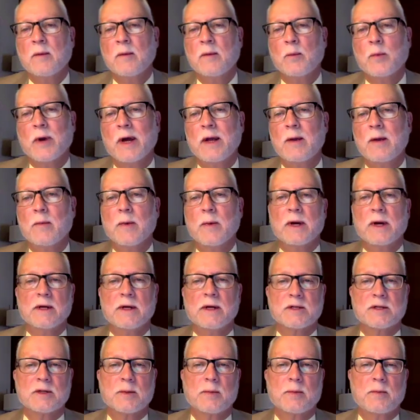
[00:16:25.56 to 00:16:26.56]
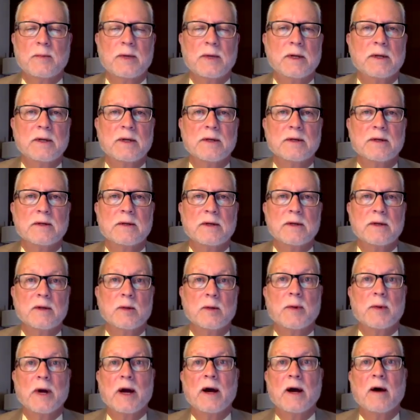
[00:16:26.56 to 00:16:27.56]
payment as in
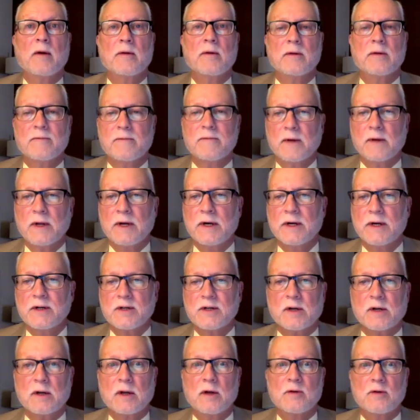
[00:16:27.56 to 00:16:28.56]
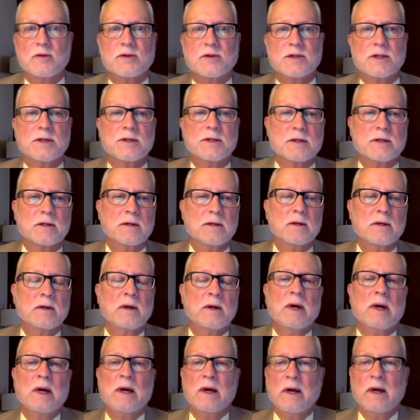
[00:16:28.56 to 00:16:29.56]
the pound of flesh closest to
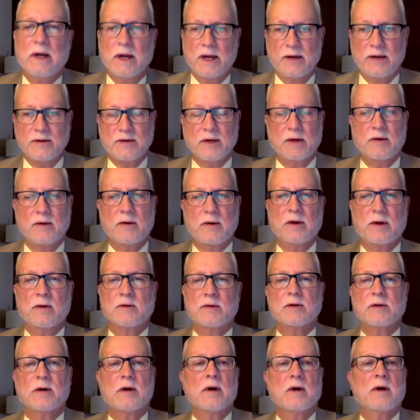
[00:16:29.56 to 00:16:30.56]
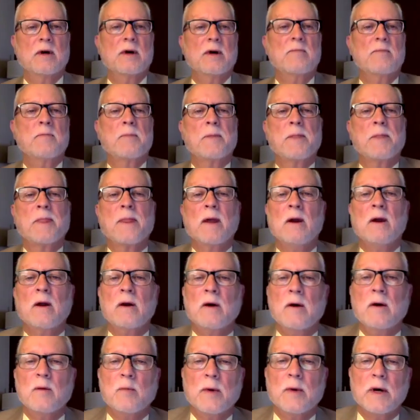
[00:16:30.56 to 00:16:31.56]
Antonio's heart.
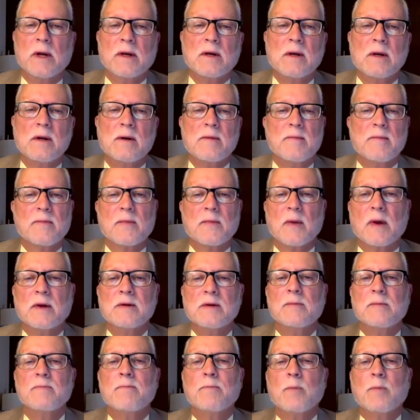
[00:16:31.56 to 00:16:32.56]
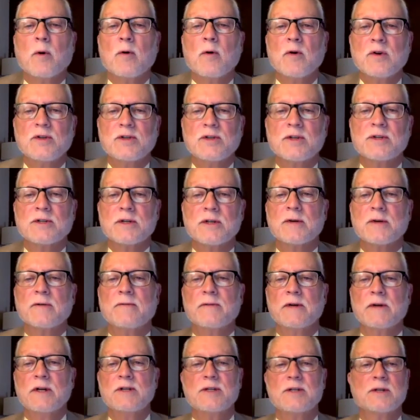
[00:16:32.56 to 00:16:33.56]
But Portia's
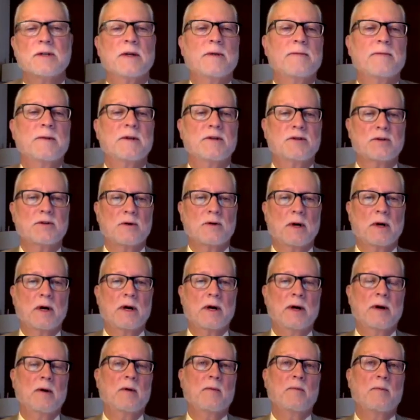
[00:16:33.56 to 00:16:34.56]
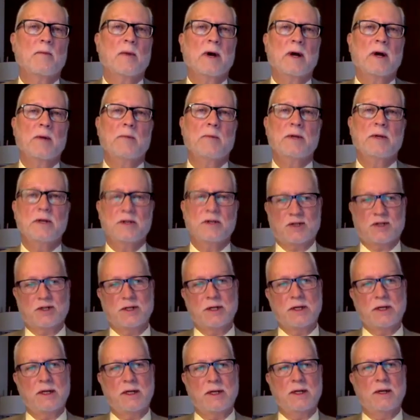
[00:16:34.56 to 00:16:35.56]
intervention in this trial might be
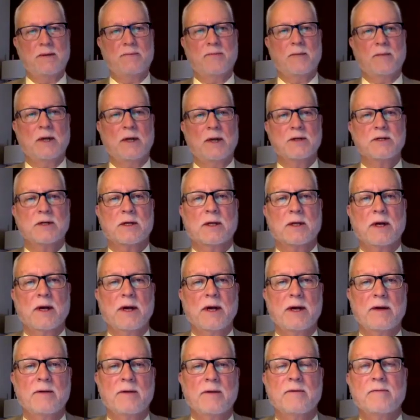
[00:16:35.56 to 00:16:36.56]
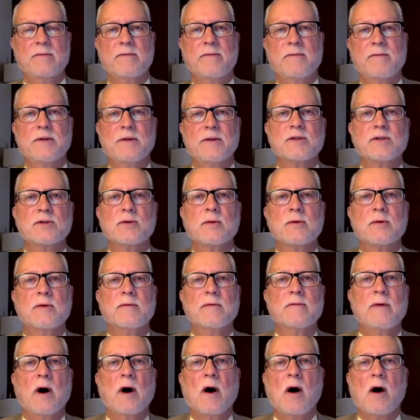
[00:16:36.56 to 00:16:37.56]
seen as a kind of this sort of
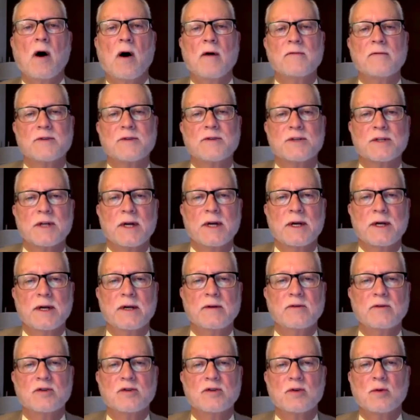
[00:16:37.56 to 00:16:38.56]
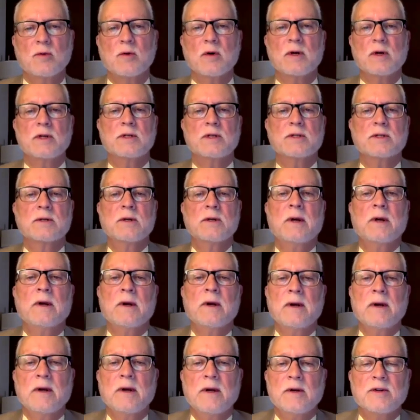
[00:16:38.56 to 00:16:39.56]
offsetting choice.
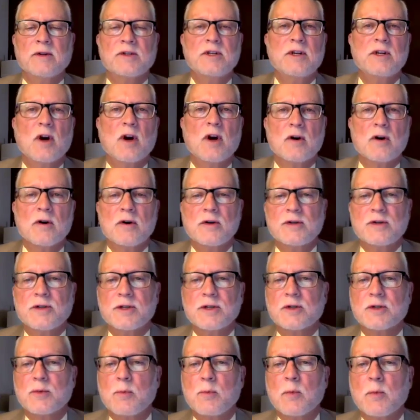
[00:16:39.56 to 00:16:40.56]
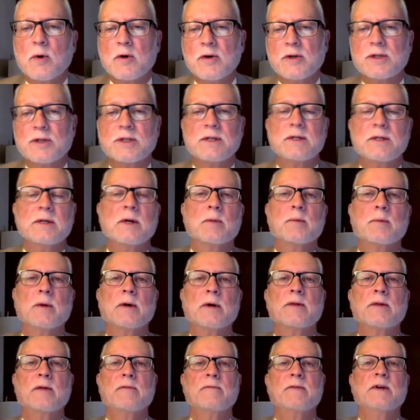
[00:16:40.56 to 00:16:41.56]
She urges mercy
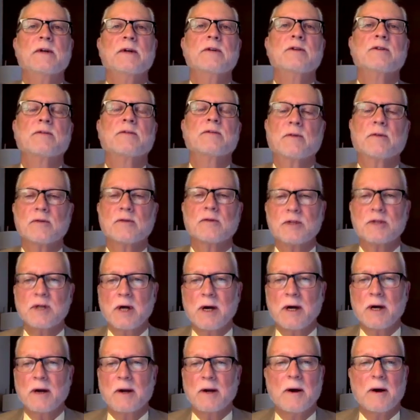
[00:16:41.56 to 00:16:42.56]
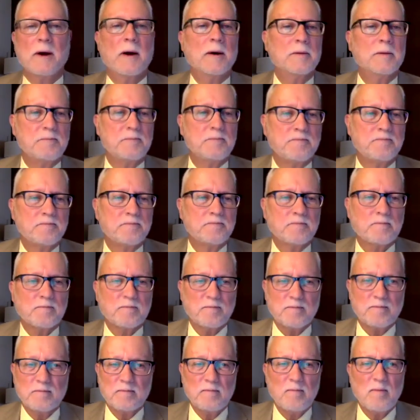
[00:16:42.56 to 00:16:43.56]
upon the vengeful Shylock.
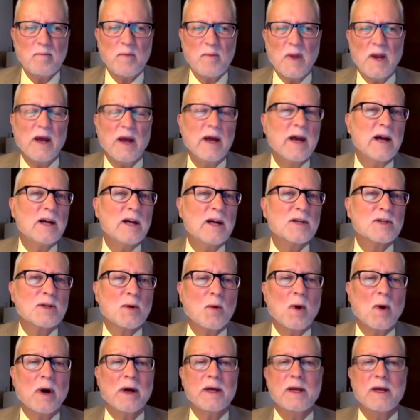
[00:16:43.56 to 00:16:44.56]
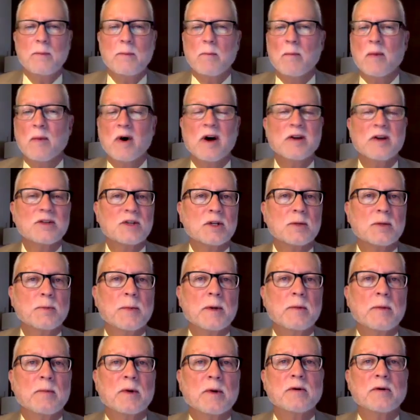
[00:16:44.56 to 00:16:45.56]
Asked why he must
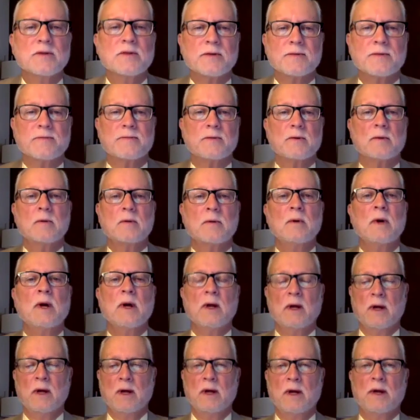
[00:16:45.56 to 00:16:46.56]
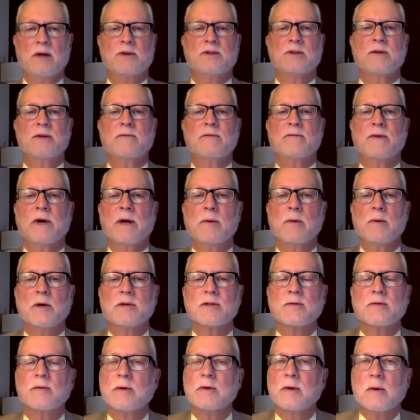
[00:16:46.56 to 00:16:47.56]
be merciful, she
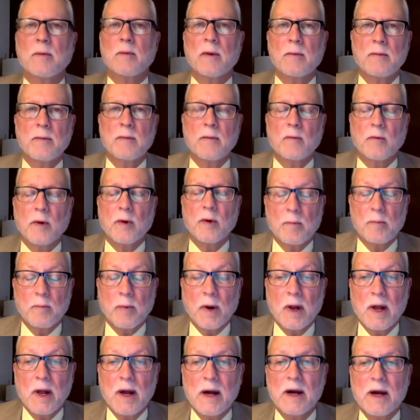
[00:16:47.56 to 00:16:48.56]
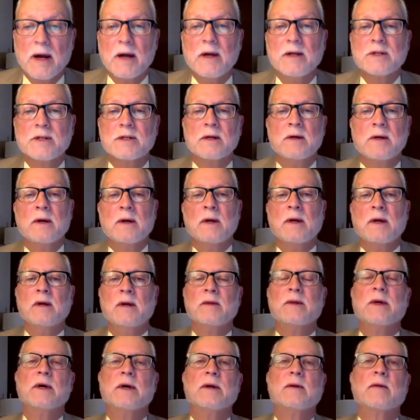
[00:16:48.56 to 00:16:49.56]
famously replies
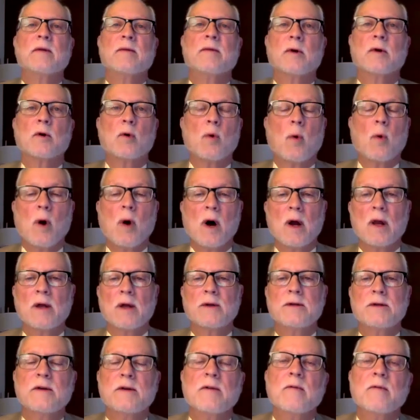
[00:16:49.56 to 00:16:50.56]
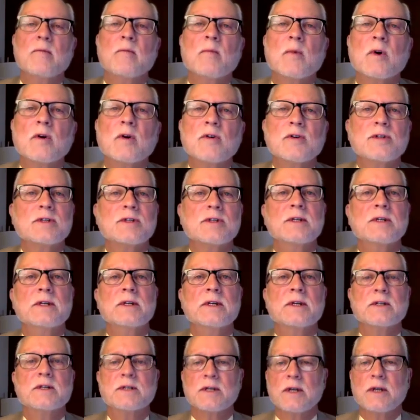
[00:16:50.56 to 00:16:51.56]
that the quality of mercy
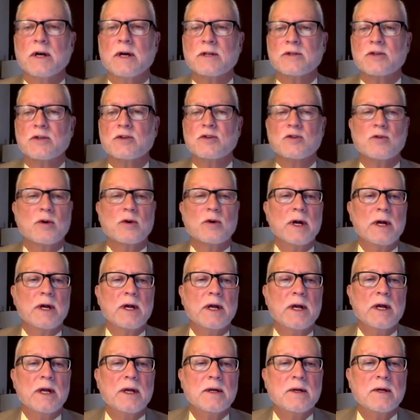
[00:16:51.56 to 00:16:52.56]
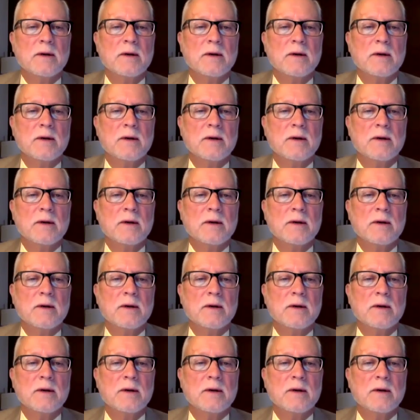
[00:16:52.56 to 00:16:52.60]
is not strained.